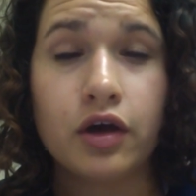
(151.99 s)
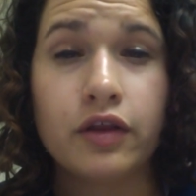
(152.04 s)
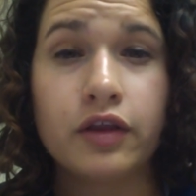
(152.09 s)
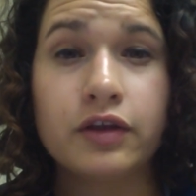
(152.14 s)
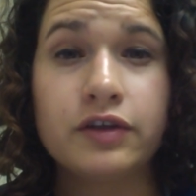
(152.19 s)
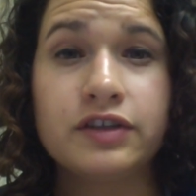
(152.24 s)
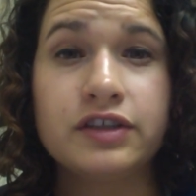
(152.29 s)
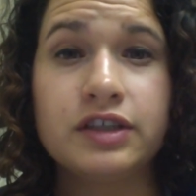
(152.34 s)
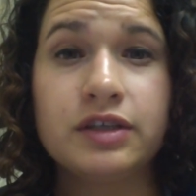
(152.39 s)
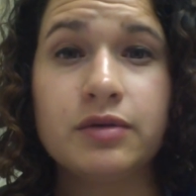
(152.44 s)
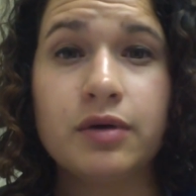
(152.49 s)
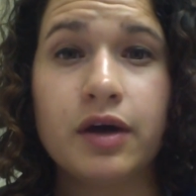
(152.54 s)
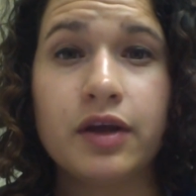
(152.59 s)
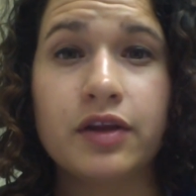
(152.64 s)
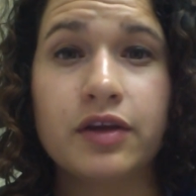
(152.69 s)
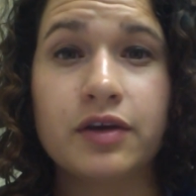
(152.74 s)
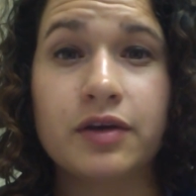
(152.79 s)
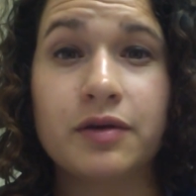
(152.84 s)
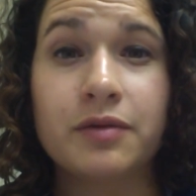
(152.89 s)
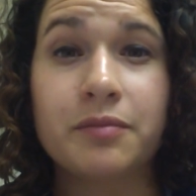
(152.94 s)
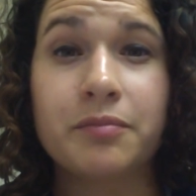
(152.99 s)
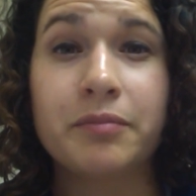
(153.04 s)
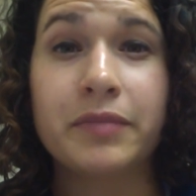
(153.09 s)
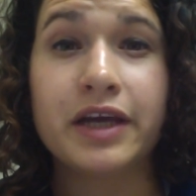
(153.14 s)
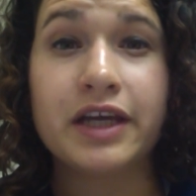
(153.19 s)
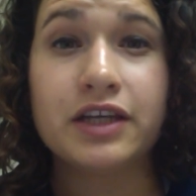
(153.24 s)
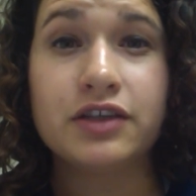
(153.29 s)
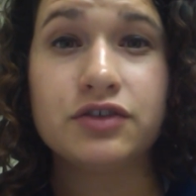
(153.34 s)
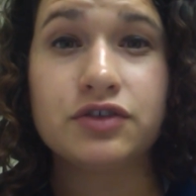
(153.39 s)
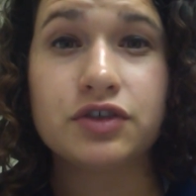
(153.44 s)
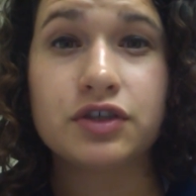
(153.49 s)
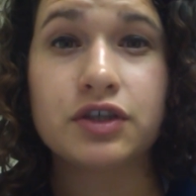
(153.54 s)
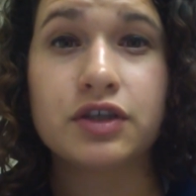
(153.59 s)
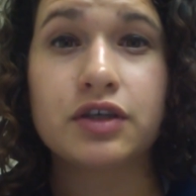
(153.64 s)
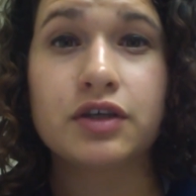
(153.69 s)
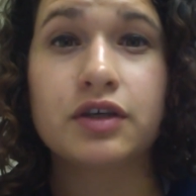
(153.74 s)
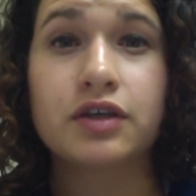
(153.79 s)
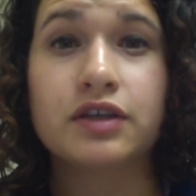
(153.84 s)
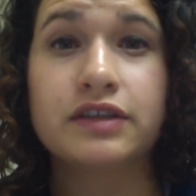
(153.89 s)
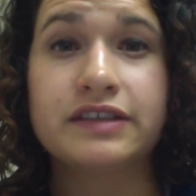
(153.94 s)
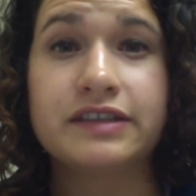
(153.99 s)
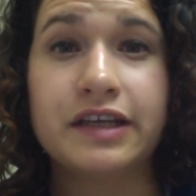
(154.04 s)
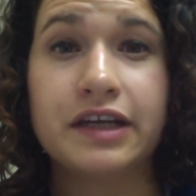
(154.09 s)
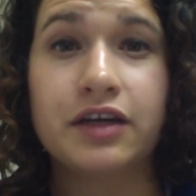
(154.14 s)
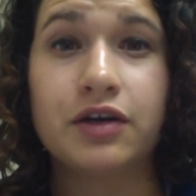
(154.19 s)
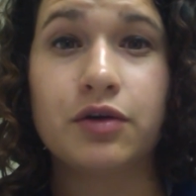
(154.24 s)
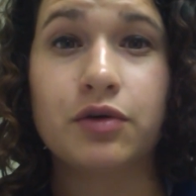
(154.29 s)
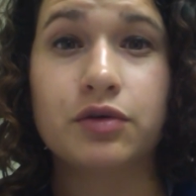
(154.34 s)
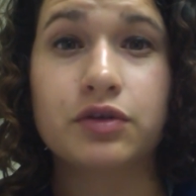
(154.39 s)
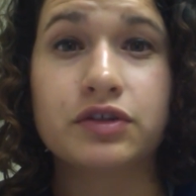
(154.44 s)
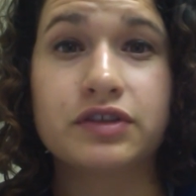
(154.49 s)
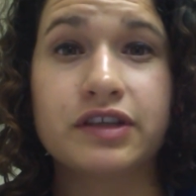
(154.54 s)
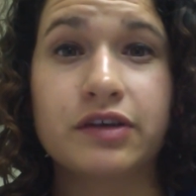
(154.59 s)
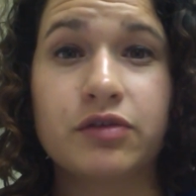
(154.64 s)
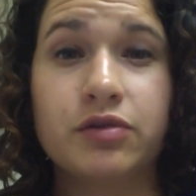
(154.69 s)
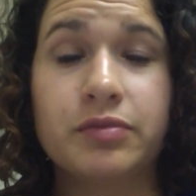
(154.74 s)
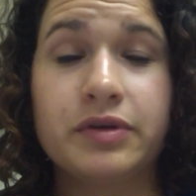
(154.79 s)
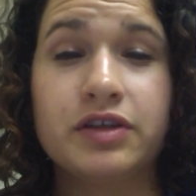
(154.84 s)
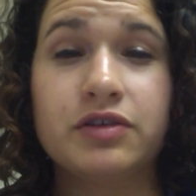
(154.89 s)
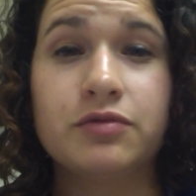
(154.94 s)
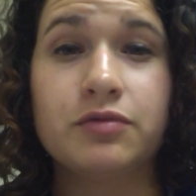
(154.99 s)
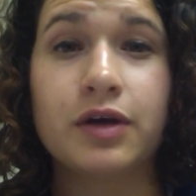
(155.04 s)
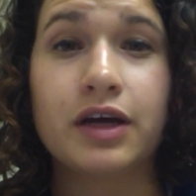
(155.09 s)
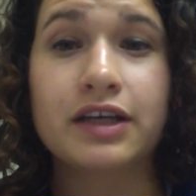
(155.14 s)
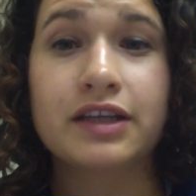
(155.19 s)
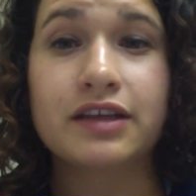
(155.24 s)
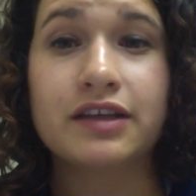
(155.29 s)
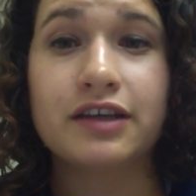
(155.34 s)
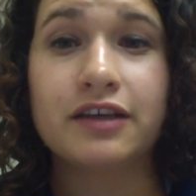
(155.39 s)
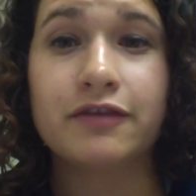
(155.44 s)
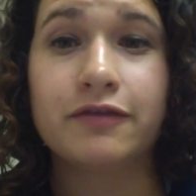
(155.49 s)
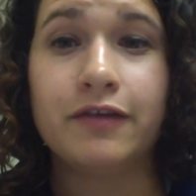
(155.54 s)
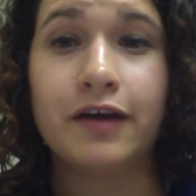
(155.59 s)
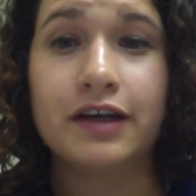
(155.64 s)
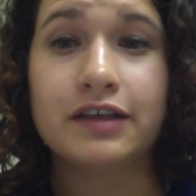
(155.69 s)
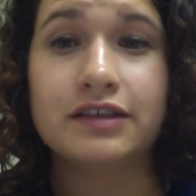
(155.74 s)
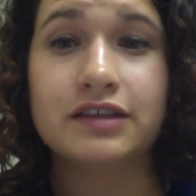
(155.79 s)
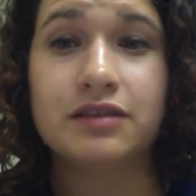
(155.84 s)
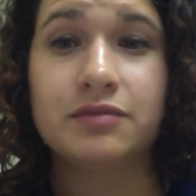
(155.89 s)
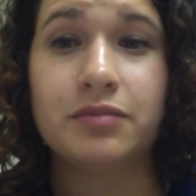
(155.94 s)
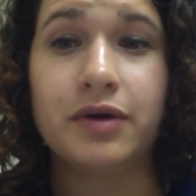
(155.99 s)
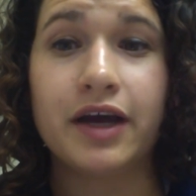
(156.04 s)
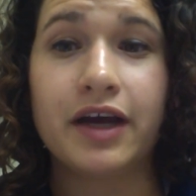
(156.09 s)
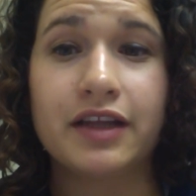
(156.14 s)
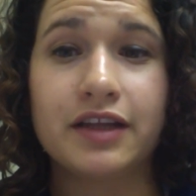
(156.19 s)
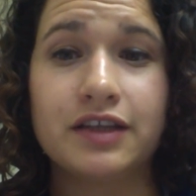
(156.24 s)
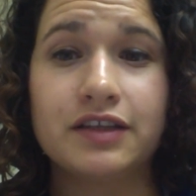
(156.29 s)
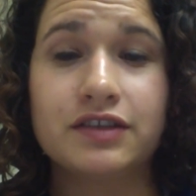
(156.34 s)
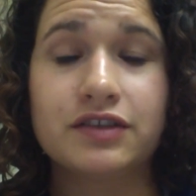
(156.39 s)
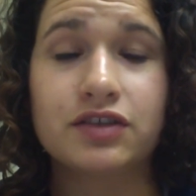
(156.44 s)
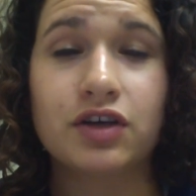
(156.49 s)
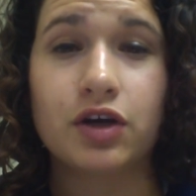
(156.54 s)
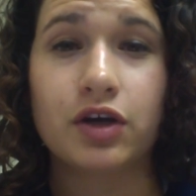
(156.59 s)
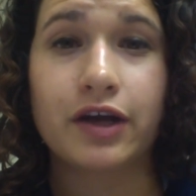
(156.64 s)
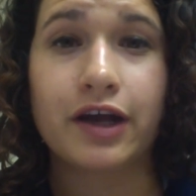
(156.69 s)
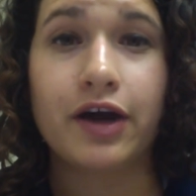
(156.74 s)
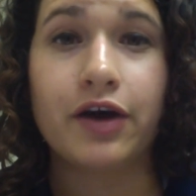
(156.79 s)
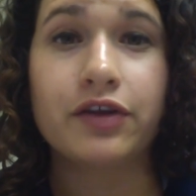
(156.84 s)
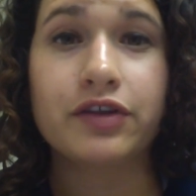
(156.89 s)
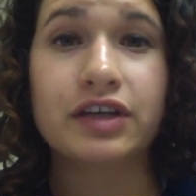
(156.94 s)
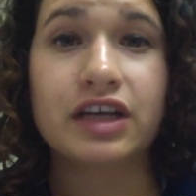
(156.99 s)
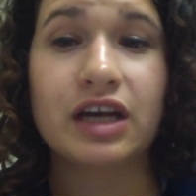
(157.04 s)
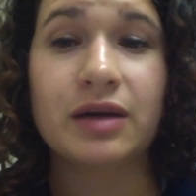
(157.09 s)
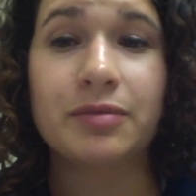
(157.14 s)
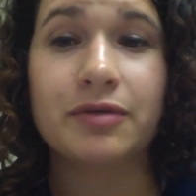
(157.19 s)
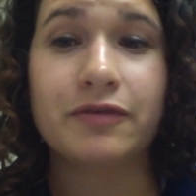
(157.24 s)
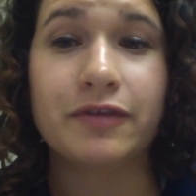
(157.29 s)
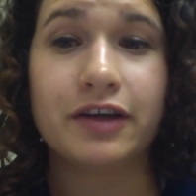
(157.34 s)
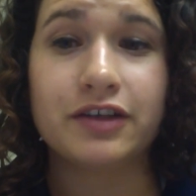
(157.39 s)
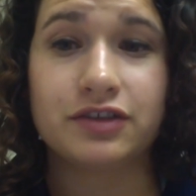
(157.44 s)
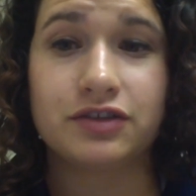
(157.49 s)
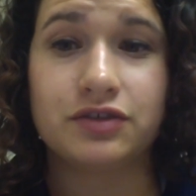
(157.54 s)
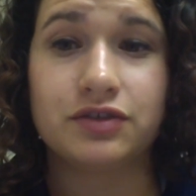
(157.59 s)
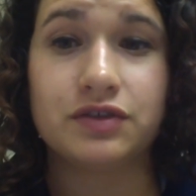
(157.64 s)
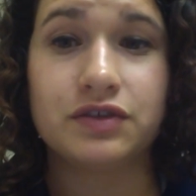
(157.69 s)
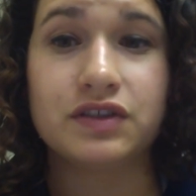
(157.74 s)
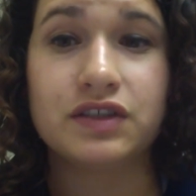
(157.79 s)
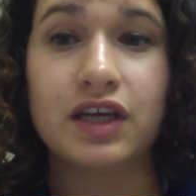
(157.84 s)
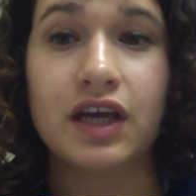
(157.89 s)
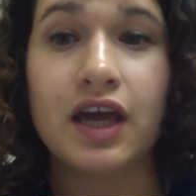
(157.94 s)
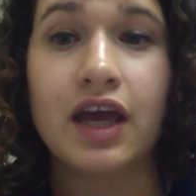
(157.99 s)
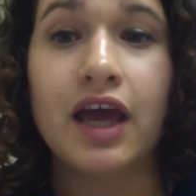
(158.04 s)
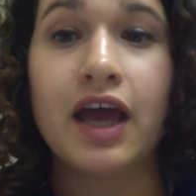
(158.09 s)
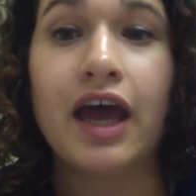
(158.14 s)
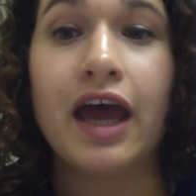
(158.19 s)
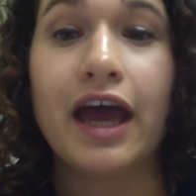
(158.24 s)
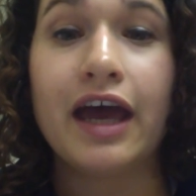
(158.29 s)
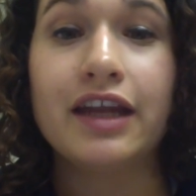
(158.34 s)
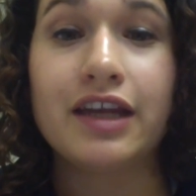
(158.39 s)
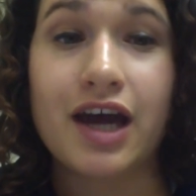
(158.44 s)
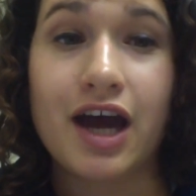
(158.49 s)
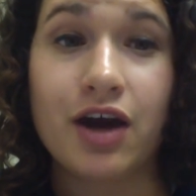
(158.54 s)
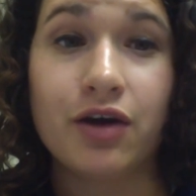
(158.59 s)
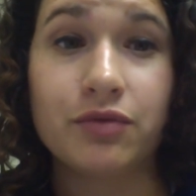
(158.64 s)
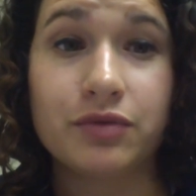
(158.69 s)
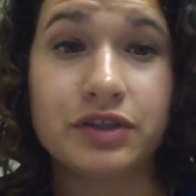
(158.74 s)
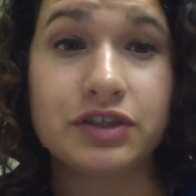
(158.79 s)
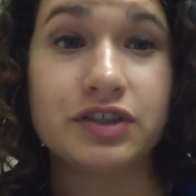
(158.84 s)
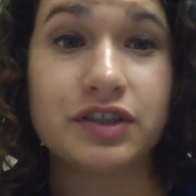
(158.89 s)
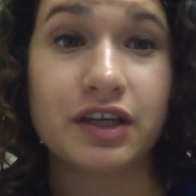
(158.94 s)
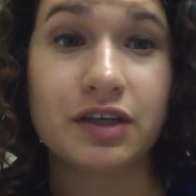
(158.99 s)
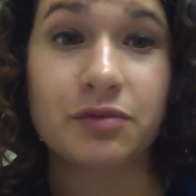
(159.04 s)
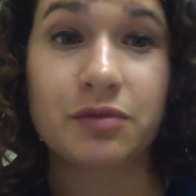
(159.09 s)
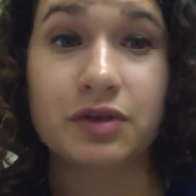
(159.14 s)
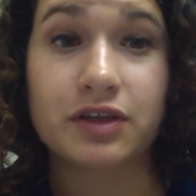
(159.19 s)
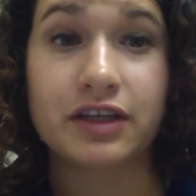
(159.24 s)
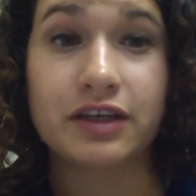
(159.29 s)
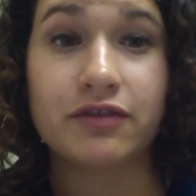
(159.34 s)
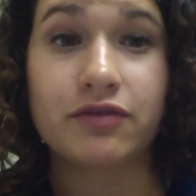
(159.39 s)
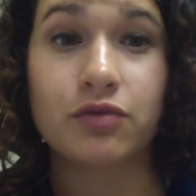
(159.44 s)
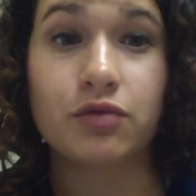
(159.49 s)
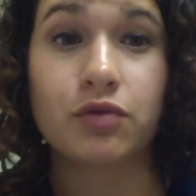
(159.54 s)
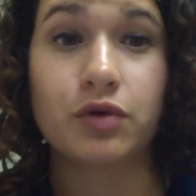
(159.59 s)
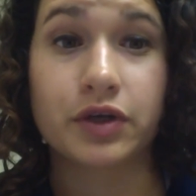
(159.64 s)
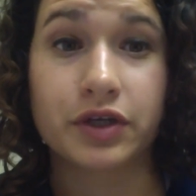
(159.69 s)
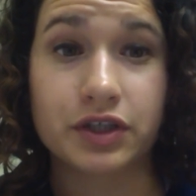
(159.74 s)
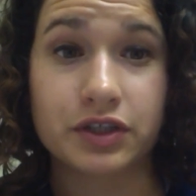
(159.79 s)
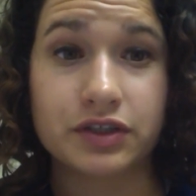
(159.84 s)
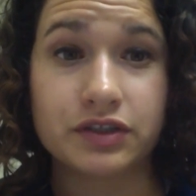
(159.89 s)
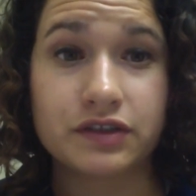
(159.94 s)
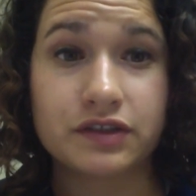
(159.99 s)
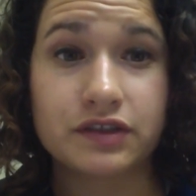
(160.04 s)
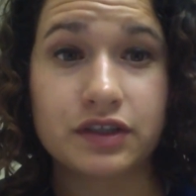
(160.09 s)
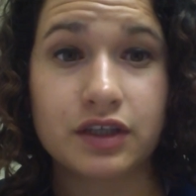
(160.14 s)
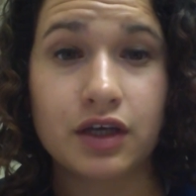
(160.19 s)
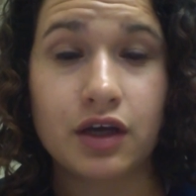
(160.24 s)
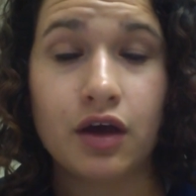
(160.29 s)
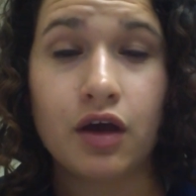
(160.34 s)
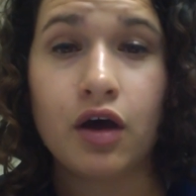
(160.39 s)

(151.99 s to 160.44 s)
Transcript: The two other major stakeholders that will be directly affected by this are healthcare professionals and outreach and relief workers.